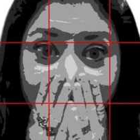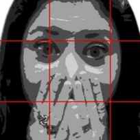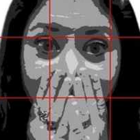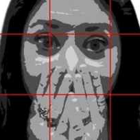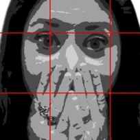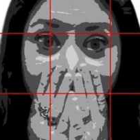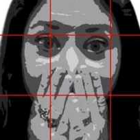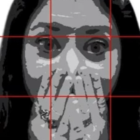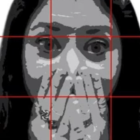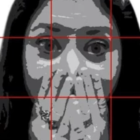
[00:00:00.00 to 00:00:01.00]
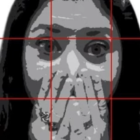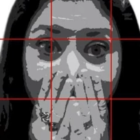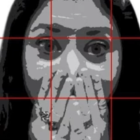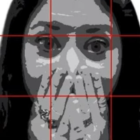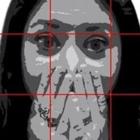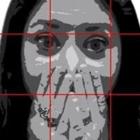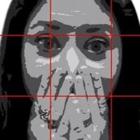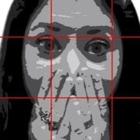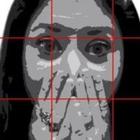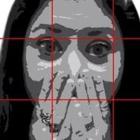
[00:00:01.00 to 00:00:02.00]
where we were drawing,
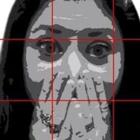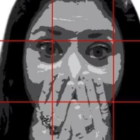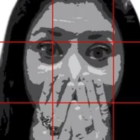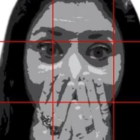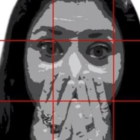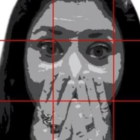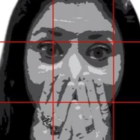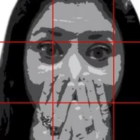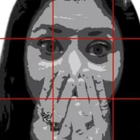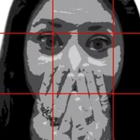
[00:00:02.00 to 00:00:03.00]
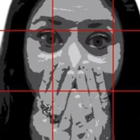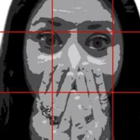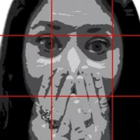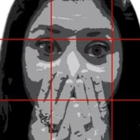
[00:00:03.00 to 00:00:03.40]
we knew what box would